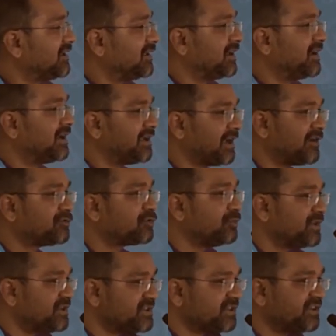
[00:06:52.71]
I have to
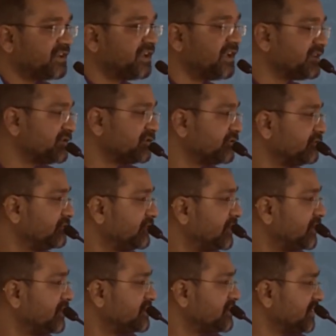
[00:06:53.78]
mention the case
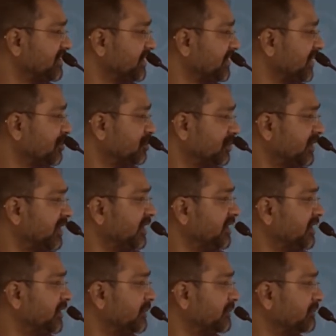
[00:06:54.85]
of Chaitanya Kunte here
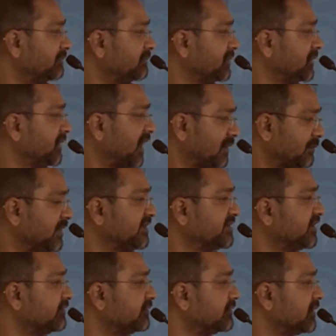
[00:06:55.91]
and myself.